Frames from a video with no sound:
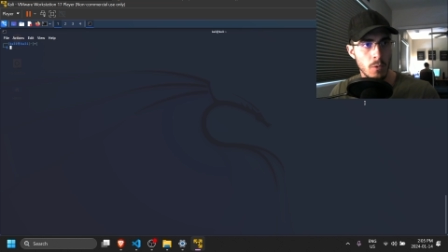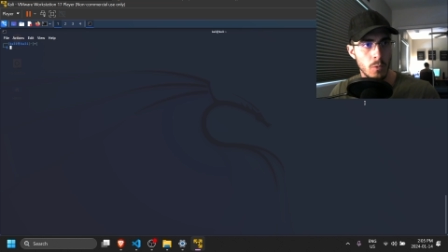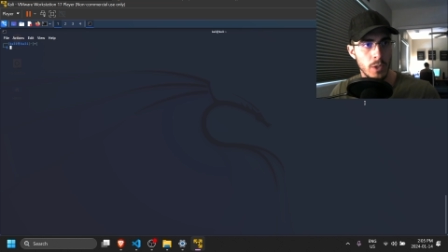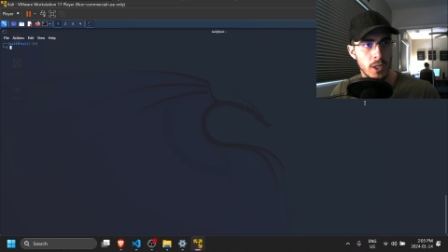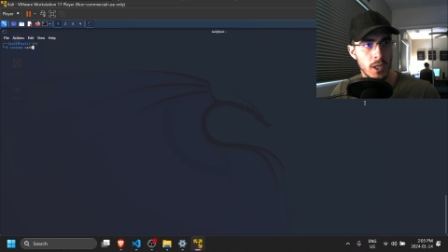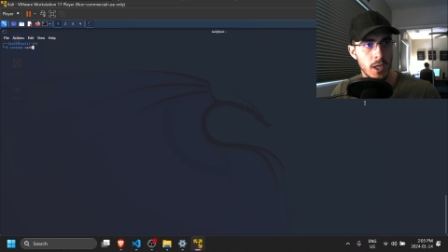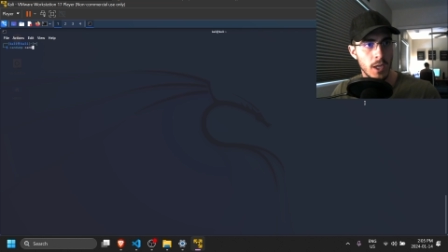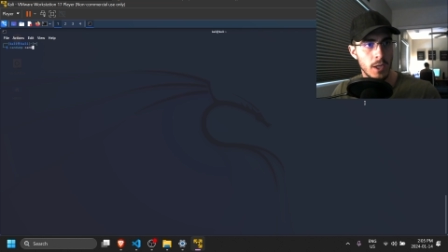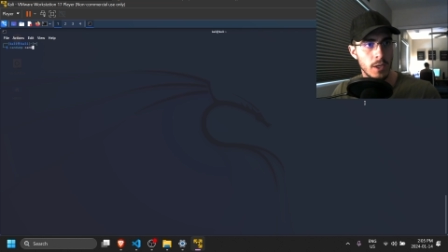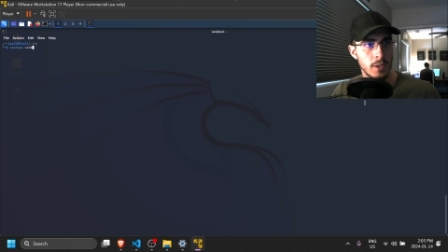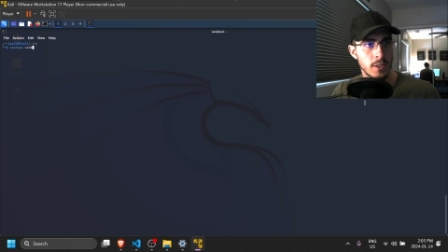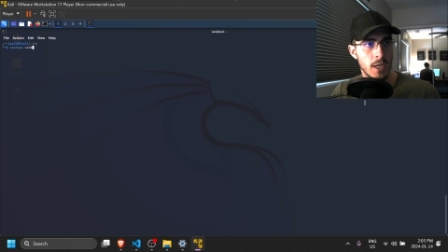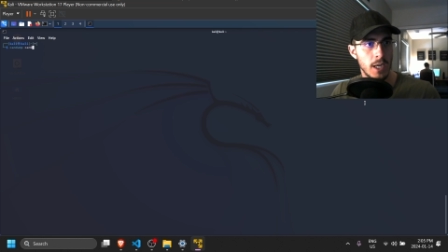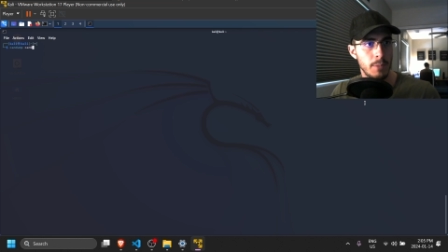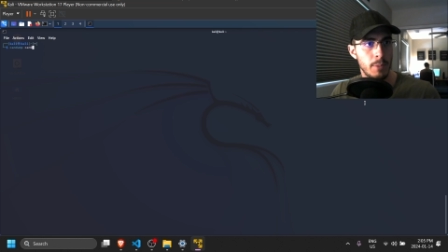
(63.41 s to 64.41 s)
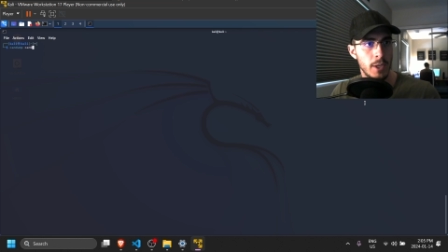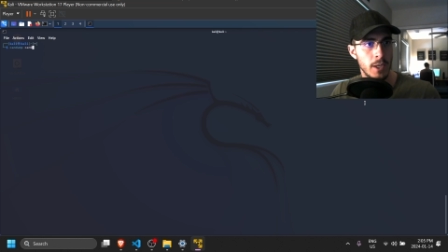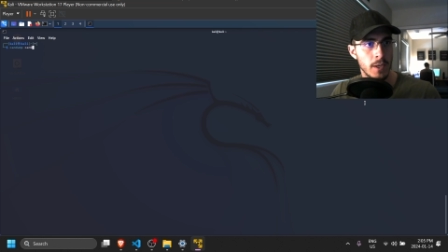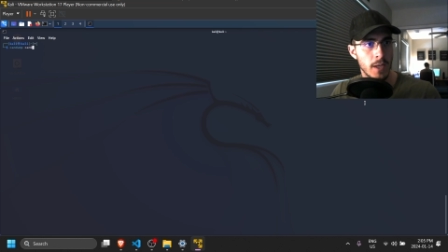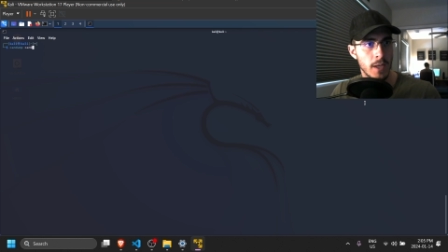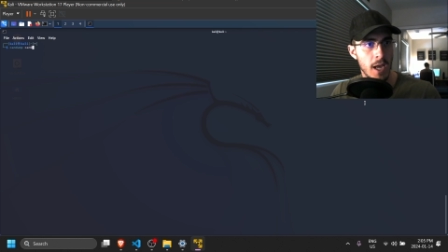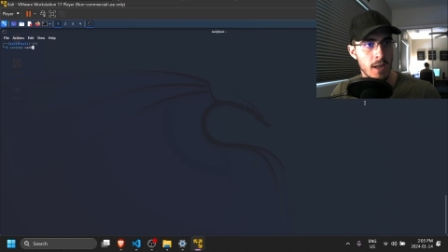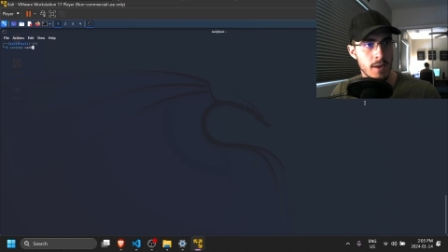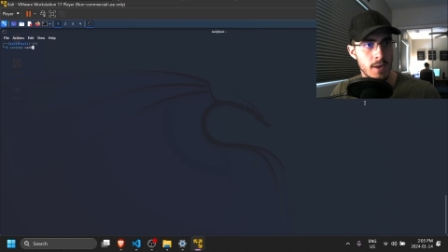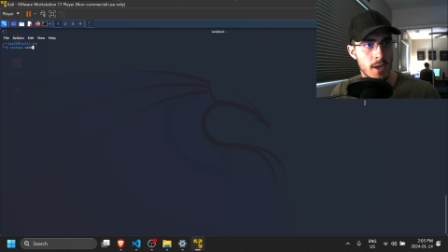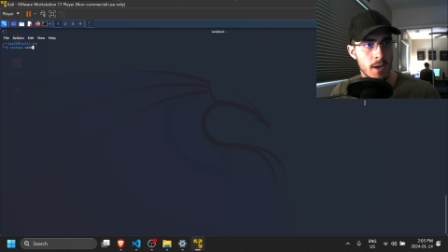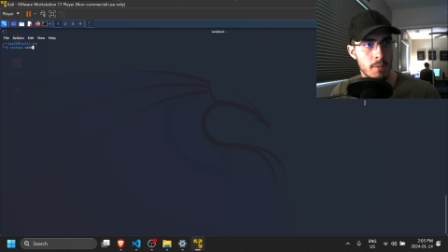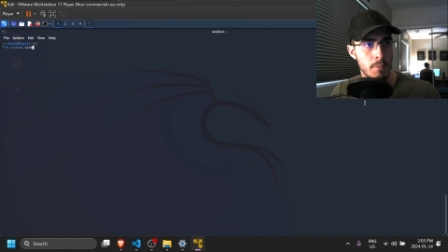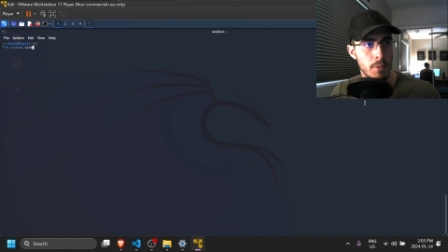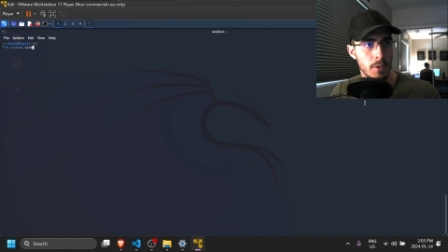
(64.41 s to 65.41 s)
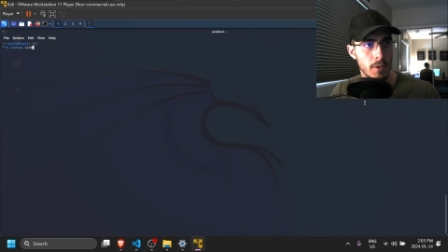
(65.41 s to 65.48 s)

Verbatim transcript: we can type in CAN dump